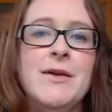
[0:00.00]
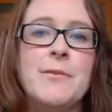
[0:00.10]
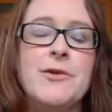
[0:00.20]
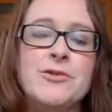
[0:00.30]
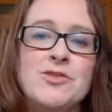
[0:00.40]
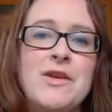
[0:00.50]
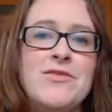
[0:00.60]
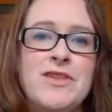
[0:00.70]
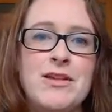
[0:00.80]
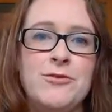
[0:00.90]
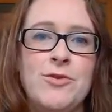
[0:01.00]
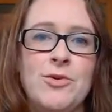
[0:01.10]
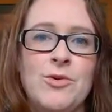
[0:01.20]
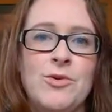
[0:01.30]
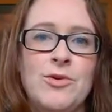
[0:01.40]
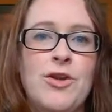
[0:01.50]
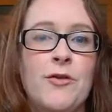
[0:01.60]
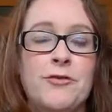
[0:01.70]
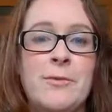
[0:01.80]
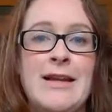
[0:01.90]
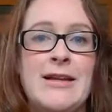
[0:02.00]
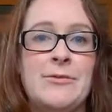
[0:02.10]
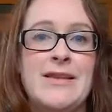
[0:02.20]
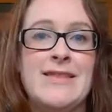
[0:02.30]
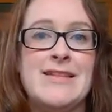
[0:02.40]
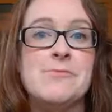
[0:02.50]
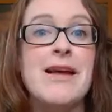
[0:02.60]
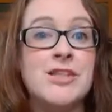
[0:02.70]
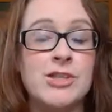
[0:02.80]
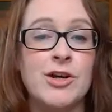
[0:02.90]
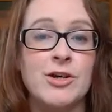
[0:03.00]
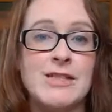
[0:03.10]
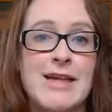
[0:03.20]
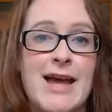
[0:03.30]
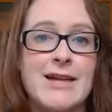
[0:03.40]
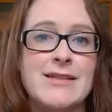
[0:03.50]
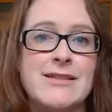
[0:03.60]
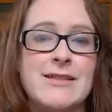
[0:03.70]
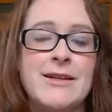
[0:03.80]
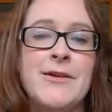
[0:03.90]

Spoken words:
But also, even if you're not familiar with the dementia context,